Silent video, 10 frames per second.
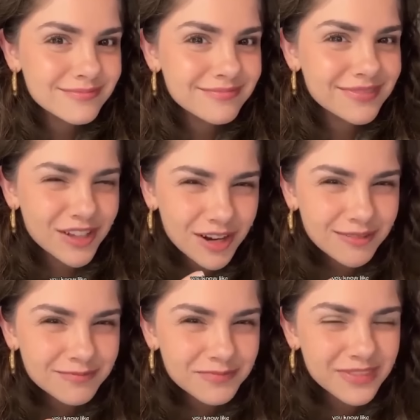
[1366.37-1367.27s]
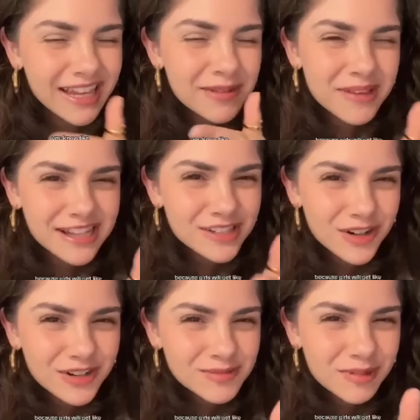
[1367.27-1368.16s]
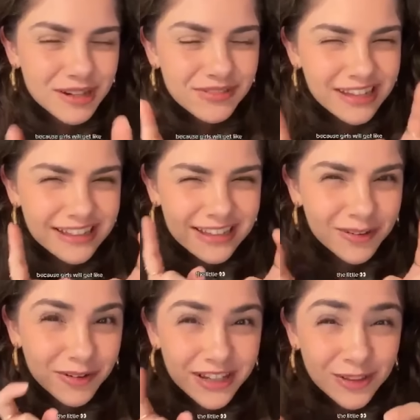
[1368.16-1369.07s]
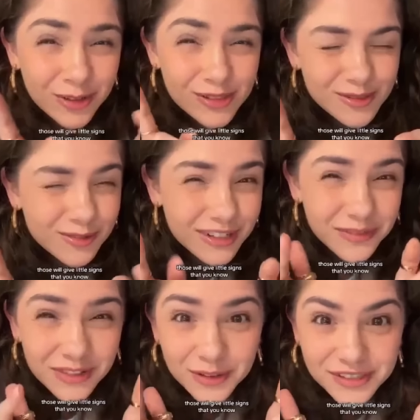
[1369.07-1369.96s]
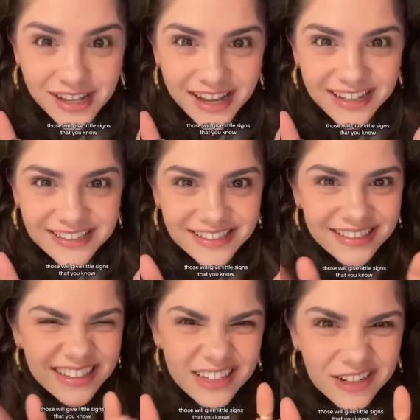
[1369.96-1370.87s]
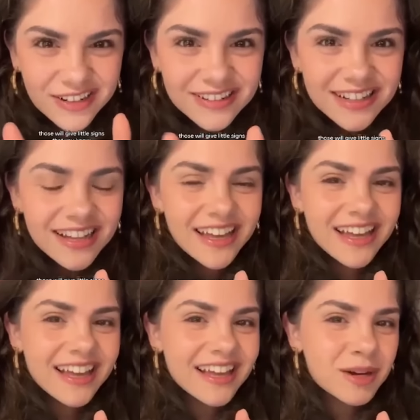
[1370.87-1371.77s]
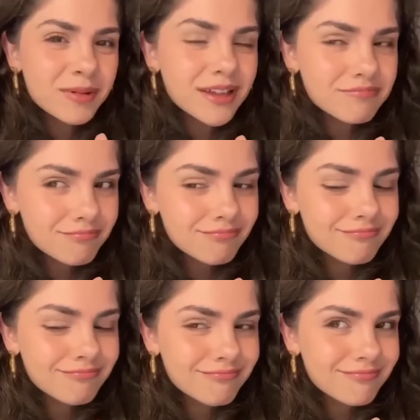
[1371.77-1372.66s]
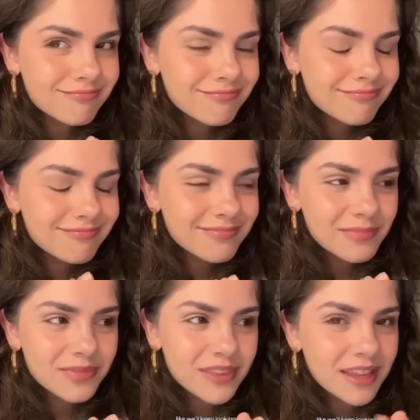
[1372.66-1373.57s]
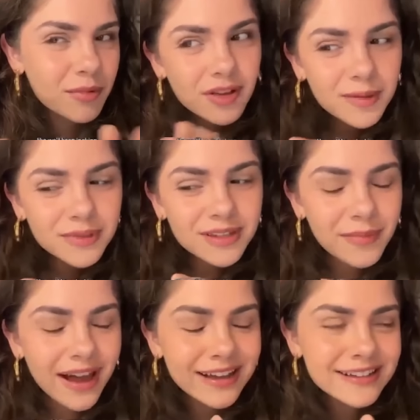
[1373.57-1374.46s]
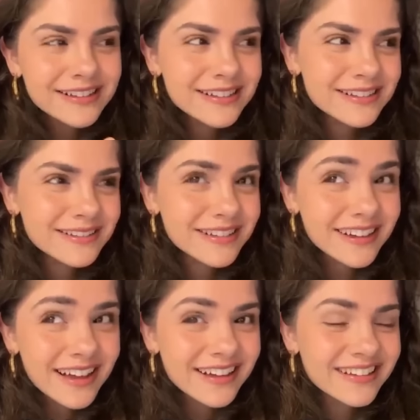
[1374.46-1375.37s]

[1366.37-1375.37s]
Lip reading: You know? Like, because girls, we'll give, like, the little ojitos, we'll give little signs. But, you know, it'll be like, we'll keep looking back. They're like, ah.